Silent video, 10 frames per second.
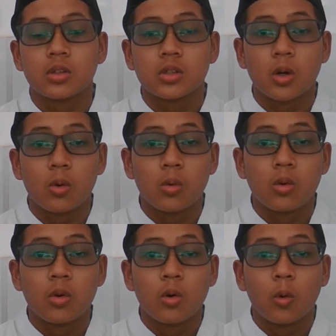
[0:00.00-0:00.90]
So
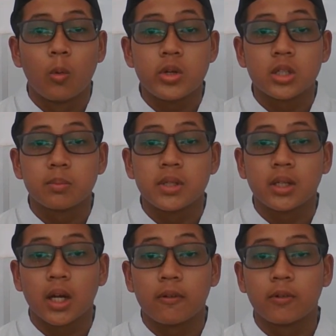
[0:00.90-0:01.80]
we should
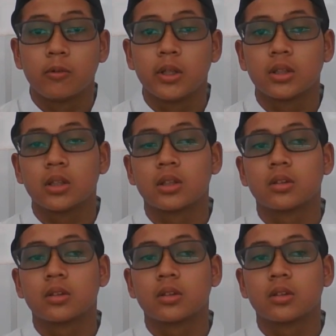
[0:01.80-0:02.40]
be careful with